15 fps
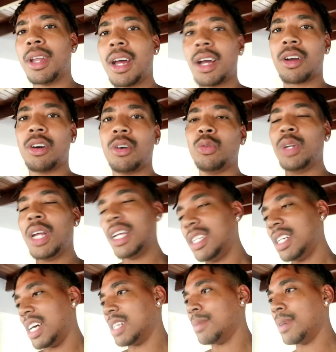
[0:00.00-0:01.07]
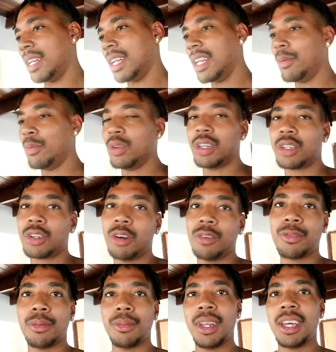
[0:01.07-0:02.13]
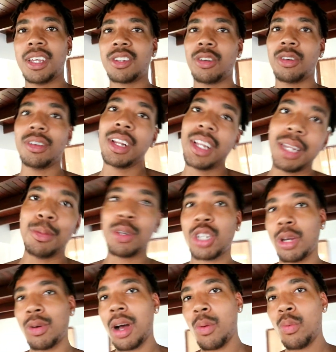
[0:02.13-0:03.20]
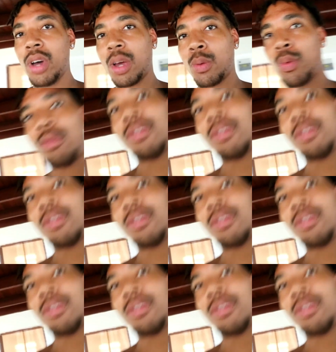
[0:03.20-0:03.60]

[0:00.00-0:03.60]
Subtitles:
I got, all that jazz, man, and then we just go from there. So let me show you what I'm working with